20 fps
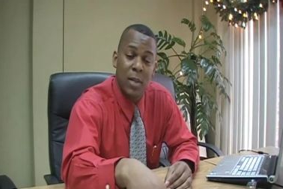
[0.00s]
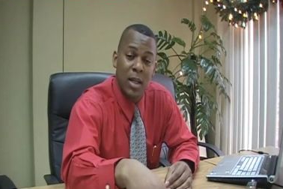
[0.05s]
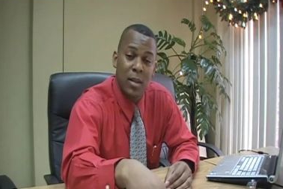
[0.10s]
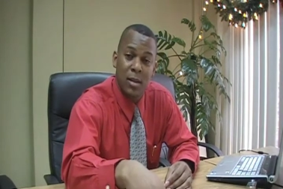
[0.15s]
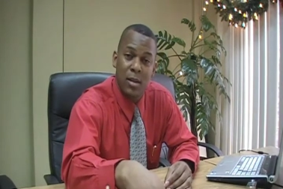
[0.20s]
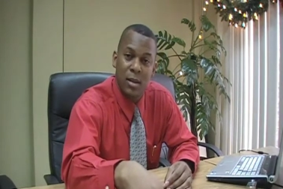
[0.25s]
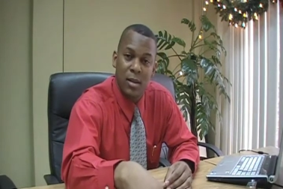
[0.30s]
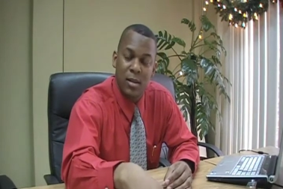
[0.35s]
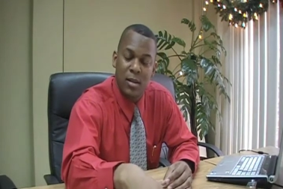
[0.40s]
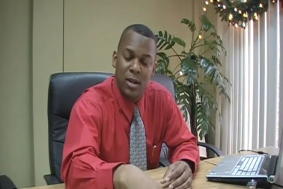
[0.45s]

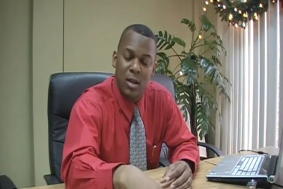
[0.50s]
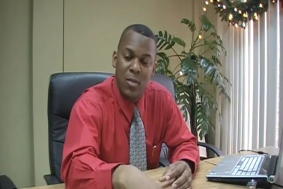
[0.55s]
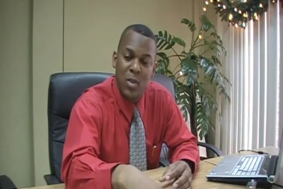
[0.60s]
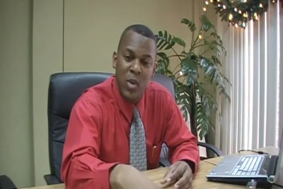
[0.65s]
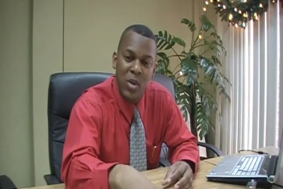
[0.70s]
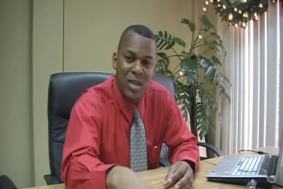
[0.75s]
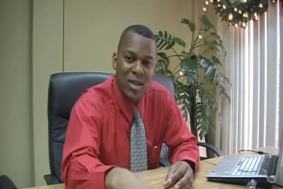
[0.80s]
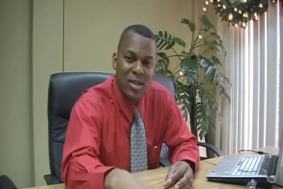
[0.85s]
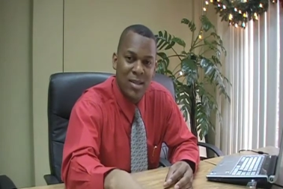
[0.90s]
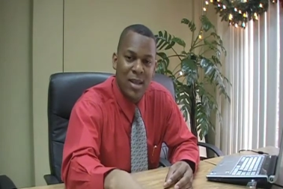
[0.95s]
and, and
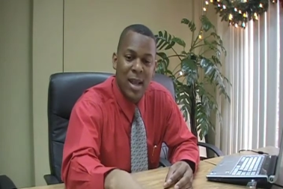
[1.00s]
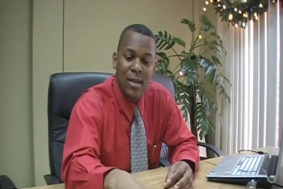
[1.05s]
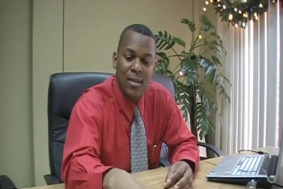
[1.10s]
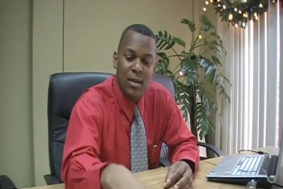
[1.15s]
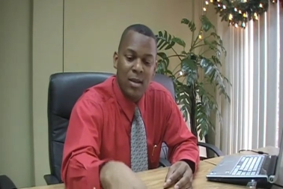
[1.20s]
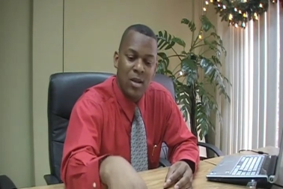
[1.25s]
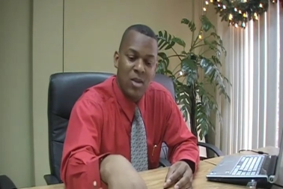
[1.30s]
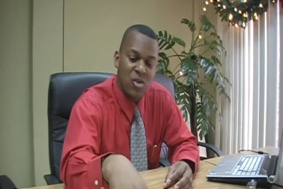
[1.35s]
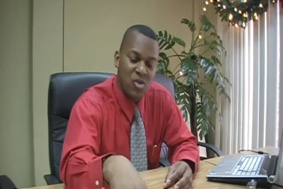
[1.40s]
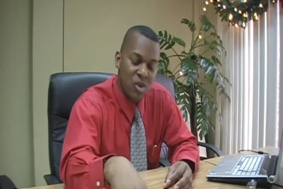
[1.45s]
community
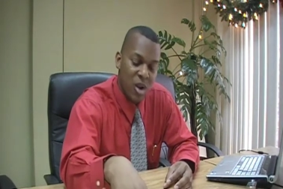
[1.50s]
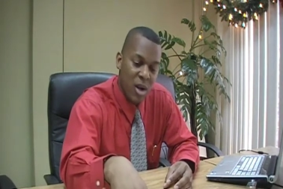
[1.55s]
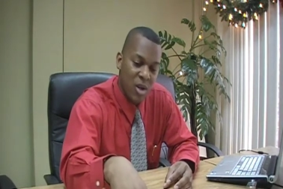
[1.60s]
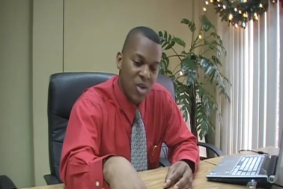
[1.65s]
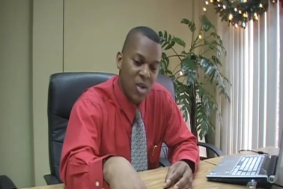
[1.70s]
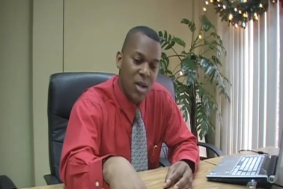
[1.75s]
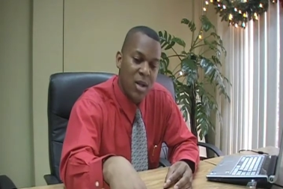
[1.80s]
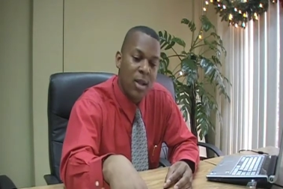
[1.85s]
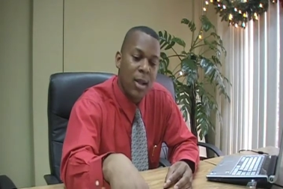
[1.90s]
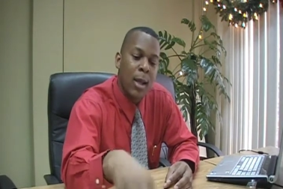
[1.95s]
center
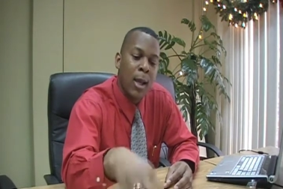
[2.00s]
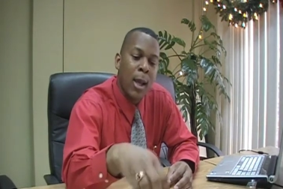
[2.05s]
construction